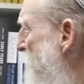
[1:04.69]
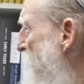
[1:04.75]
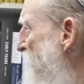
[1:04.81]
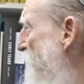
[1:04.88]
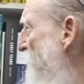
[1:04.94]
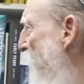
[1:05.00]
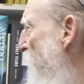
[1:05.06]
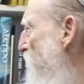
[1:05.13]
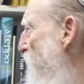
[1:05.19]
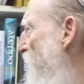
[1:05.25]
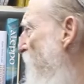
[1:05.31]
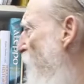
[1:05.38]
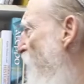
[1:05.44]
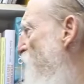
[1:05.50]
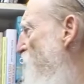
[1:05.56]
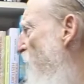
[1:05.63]
Tzaddik
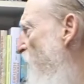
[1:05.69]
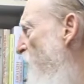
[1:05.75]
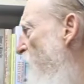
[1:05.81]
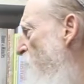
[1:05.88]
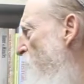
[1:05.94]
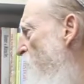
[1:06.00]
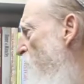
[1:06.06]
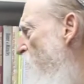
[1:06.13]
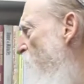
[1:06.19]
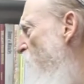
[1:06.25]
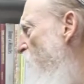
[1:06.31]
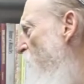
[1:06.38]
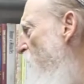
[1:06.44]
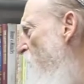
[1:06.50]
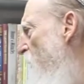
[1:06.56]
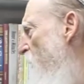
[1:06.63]
in Our Time,
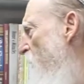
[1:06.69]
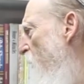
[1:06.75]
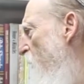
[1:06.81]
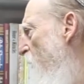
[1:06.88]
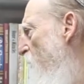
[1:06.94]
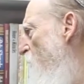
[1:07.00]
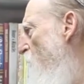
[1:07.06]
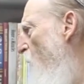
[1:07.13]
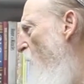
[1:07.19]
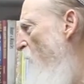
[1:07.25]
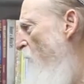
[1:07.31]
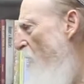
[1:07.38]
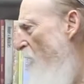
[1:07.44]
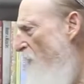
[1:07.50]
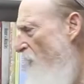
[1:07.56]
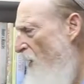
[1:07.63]
story of
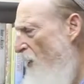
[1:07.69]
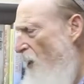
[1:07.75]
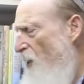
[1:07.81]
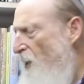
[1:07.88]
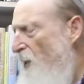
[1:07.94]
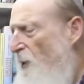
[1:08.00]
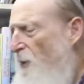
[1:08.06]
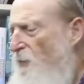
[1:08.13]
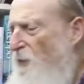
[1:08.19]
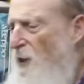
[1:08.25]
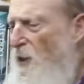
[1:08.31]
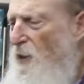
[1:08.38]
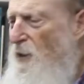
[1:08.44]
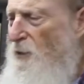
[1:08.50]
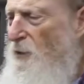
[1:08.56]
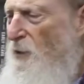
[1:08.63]
Rabbi Aryeh
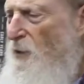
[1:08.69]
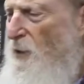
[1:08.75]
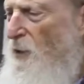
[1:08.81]
Levin.